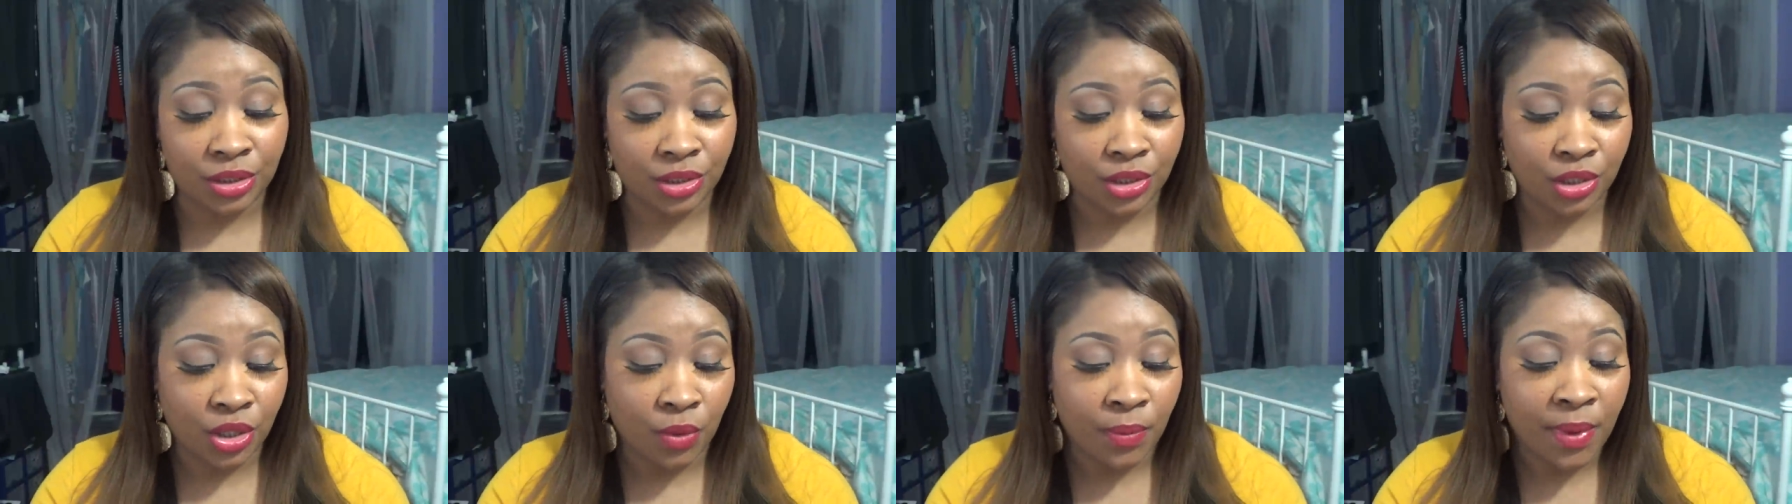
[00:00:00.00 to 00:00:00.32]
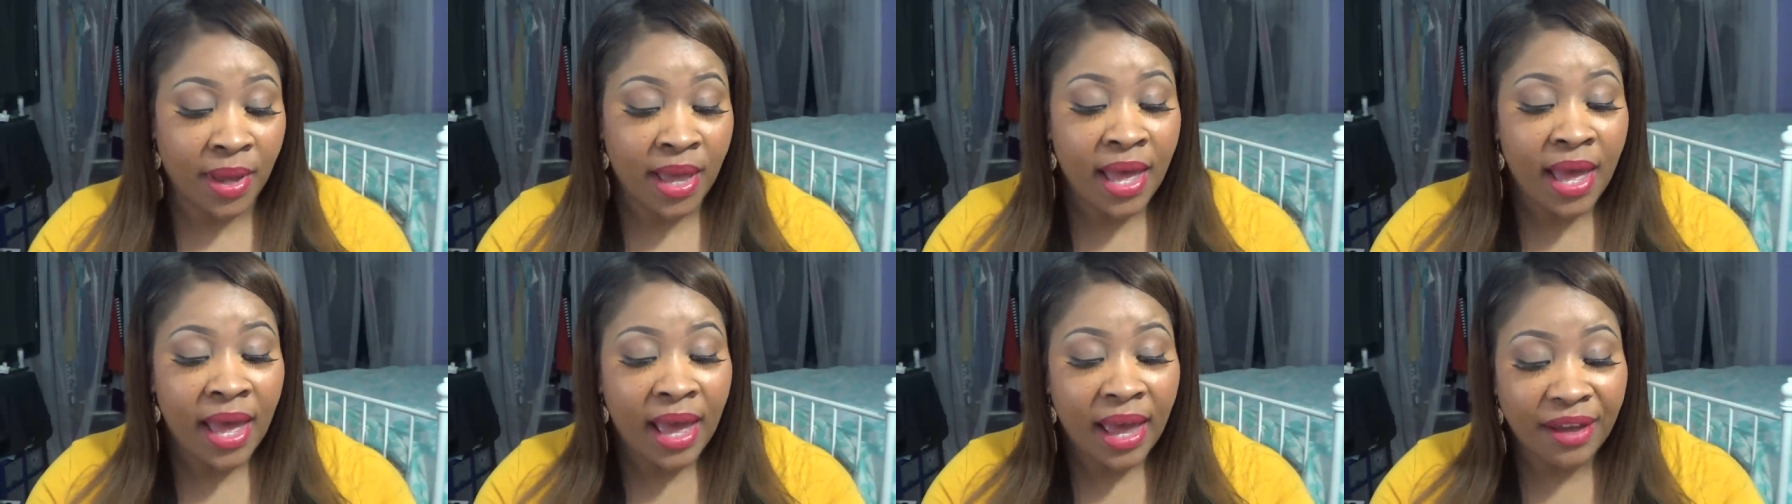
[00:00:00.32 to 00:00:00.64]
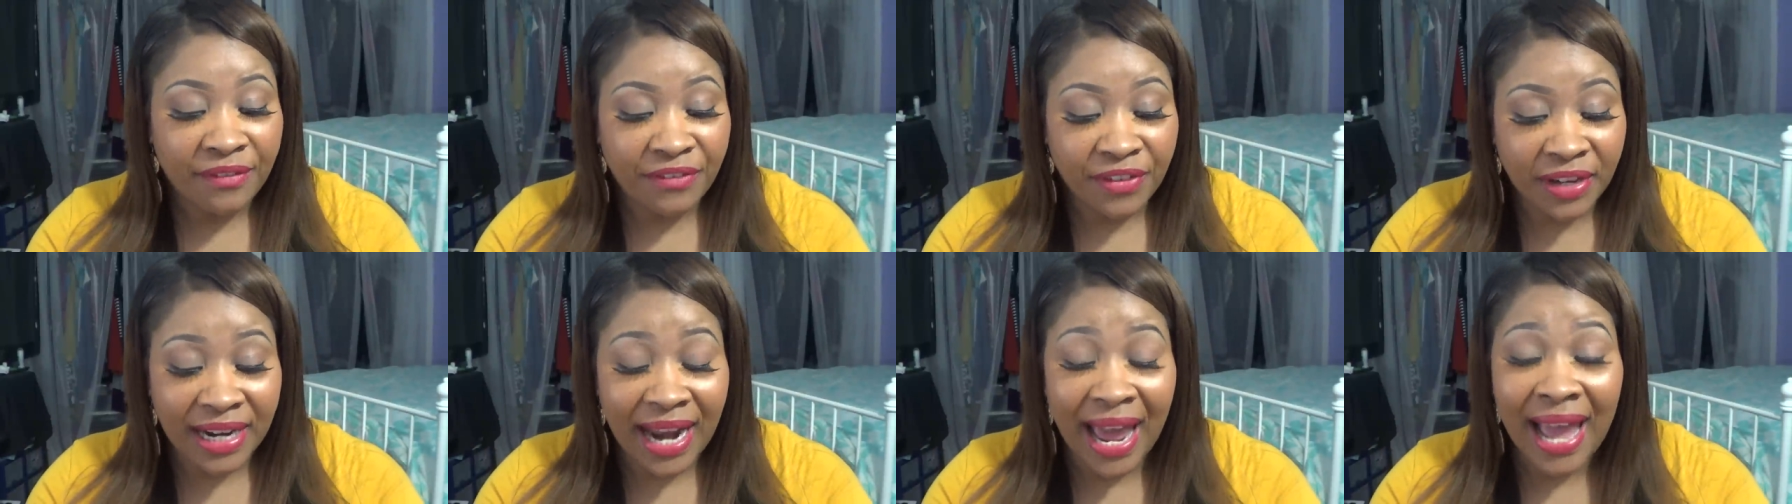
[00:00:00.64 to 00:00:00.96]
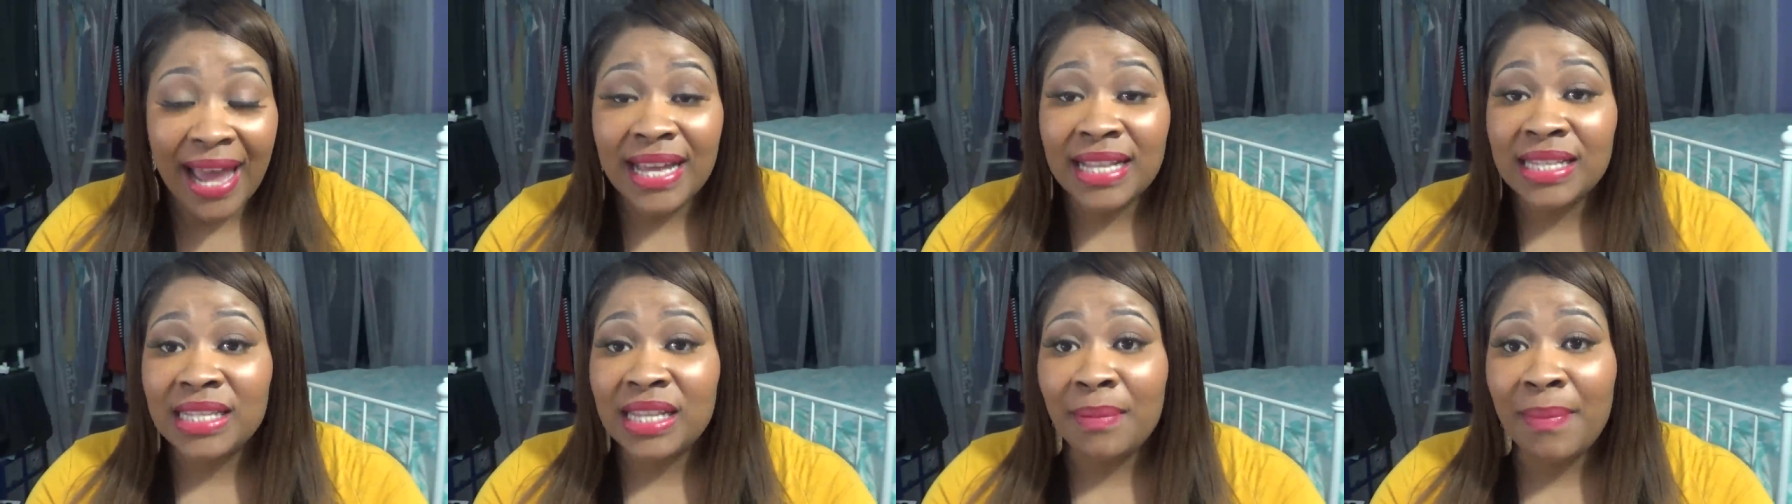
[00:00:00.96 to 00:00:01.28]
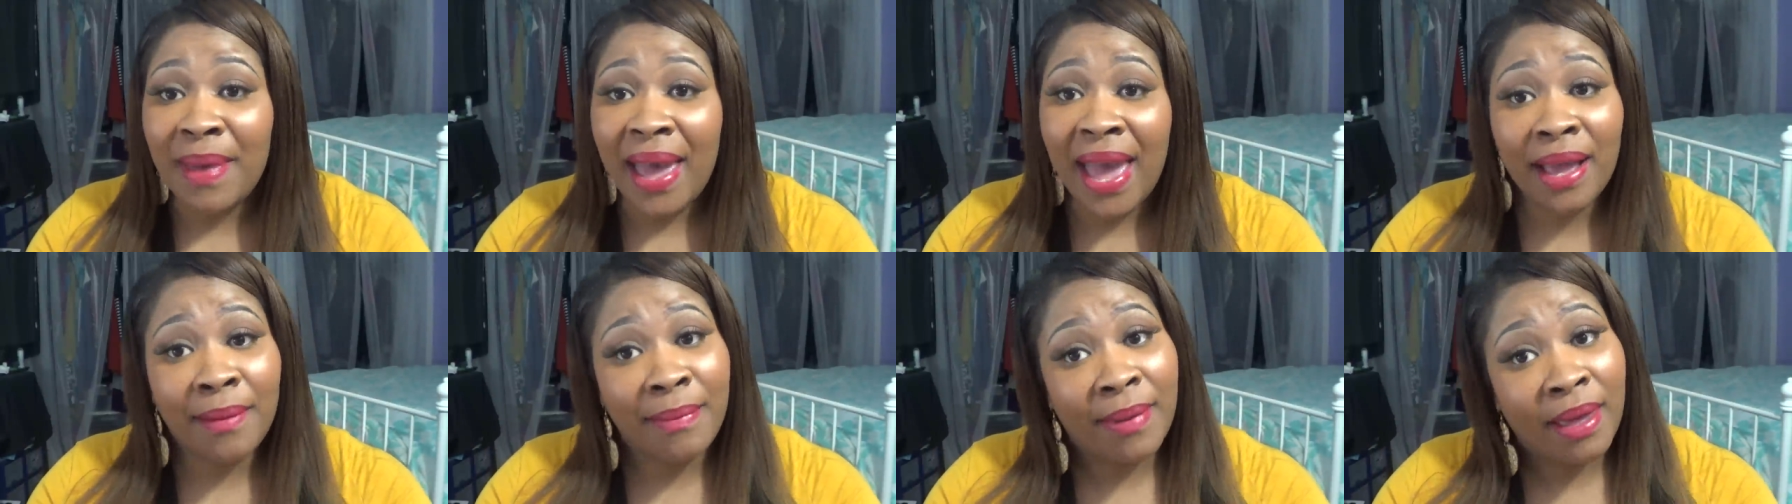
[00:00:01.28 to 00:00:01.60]
So if you're not into
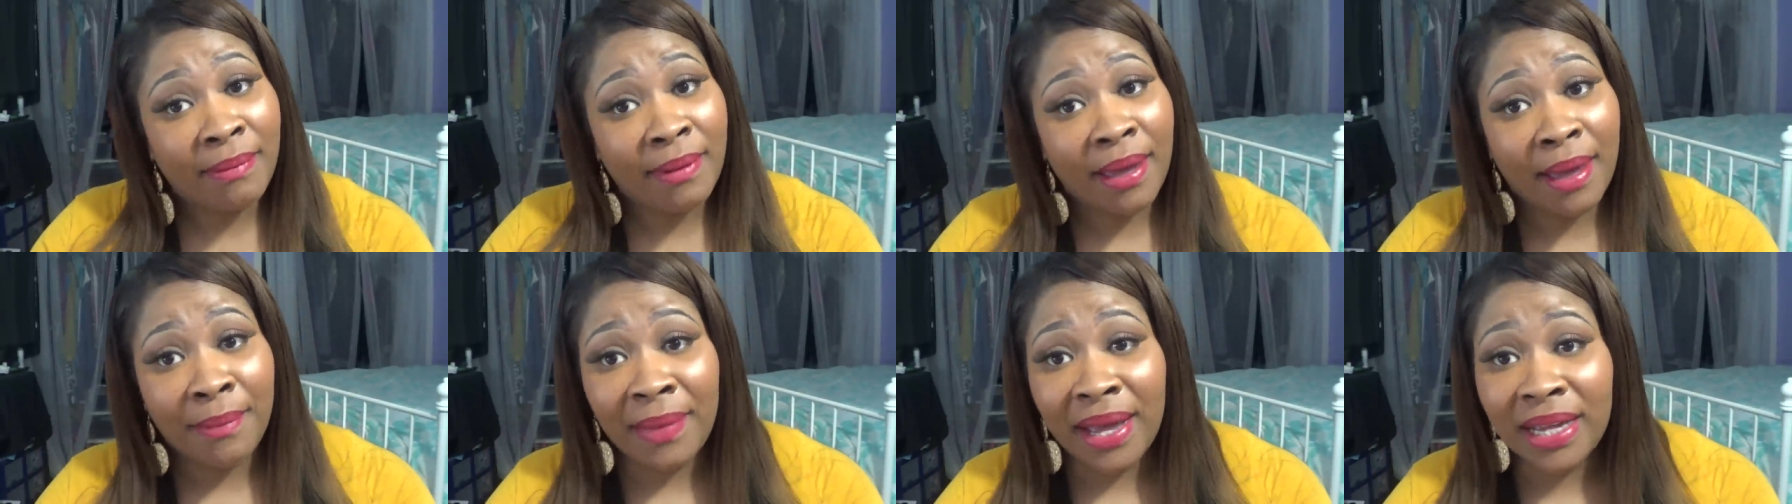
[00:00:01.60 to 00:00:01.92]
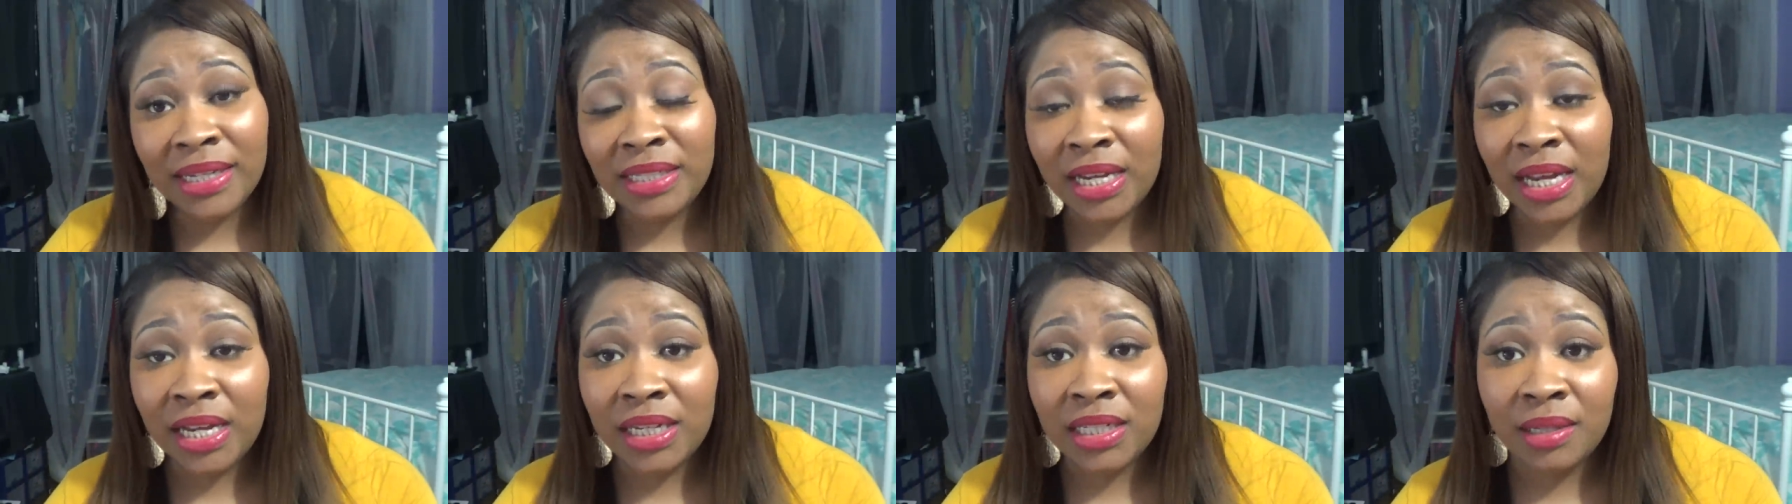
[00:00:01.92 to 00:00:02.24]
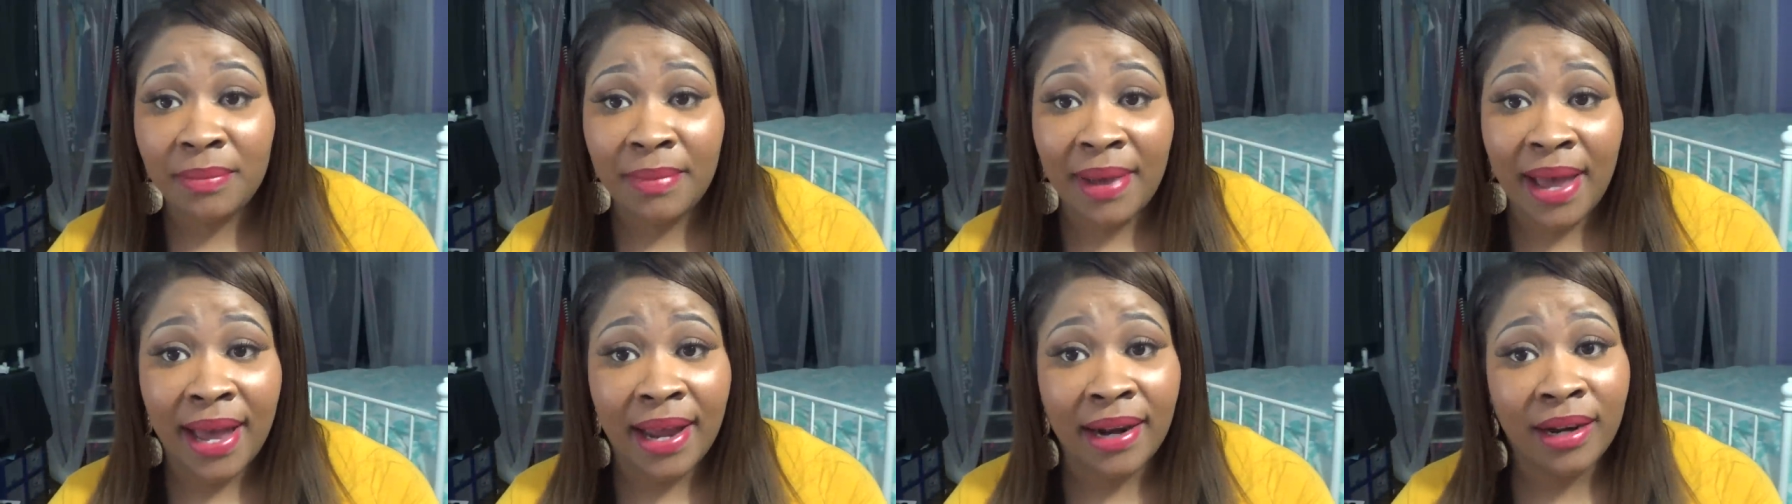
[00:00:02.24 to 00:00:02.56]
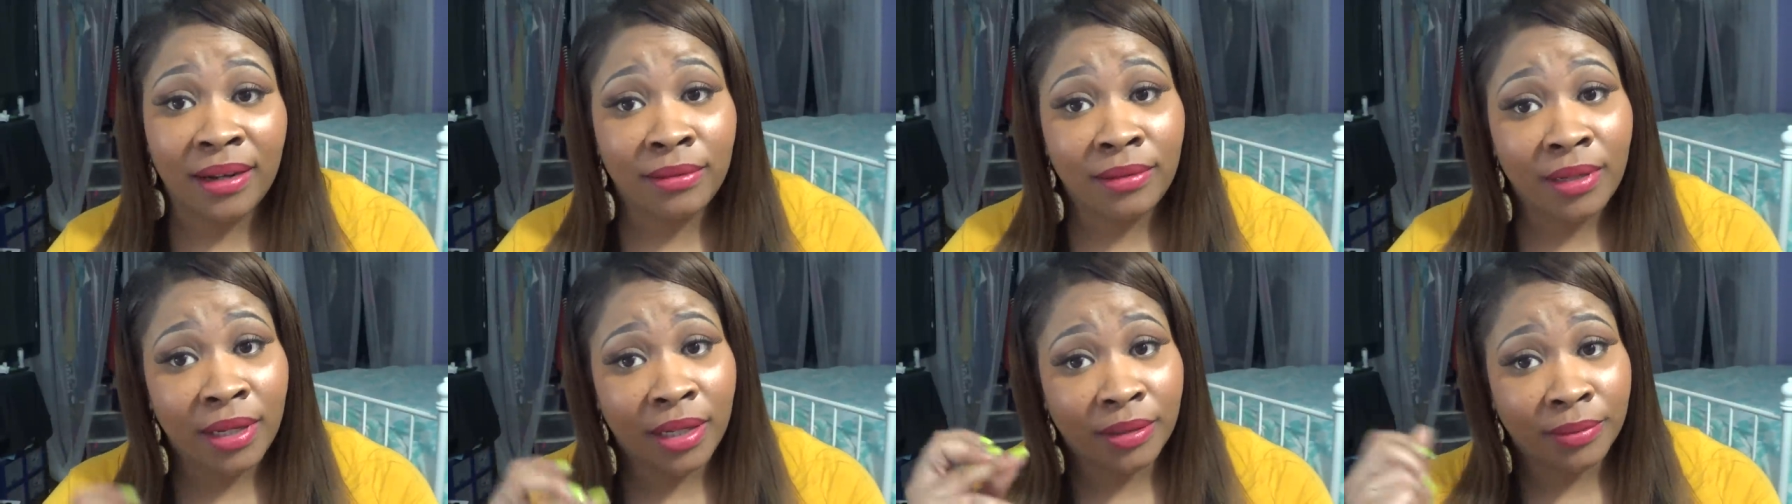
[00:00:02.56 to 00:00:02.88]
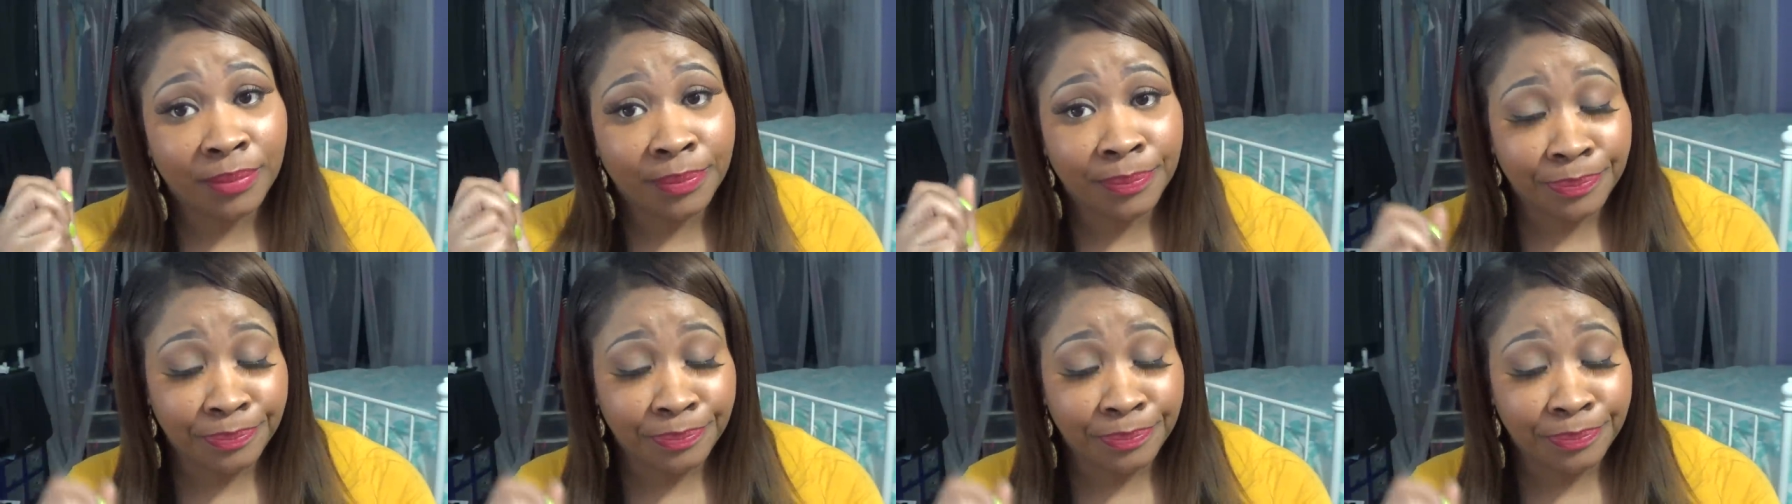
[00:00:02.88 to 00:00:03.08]
MAC, maybe I might change your mind. I don't know.